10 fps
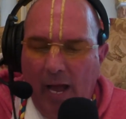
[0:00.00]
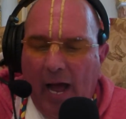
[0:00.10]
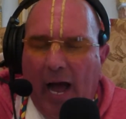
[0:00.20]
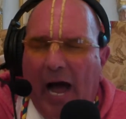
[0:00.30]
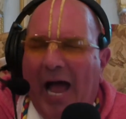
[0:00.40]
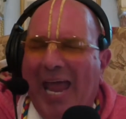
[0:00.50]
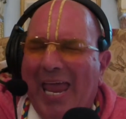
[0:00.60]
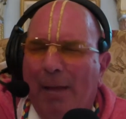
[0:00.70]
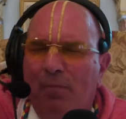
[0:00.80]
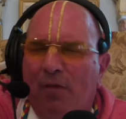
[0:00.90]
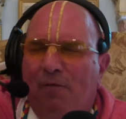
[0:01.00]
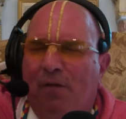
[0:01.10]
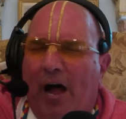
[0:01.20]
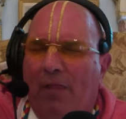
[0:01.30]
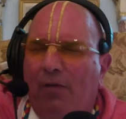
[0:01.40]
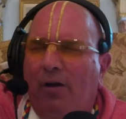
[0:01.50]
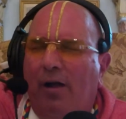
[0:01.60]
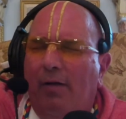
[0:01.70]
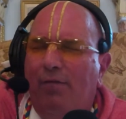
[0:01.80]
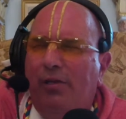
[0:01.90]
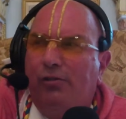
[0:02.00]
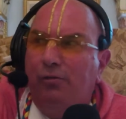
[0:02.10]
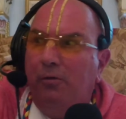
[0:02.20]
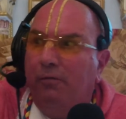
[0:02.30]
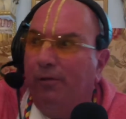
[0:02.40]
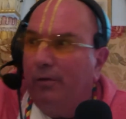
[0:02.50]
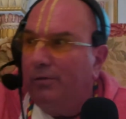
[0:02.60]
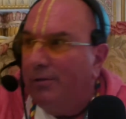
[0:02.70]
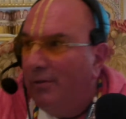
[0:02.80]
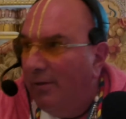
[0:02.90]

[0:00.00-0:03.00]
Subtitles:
I am the father of this universe.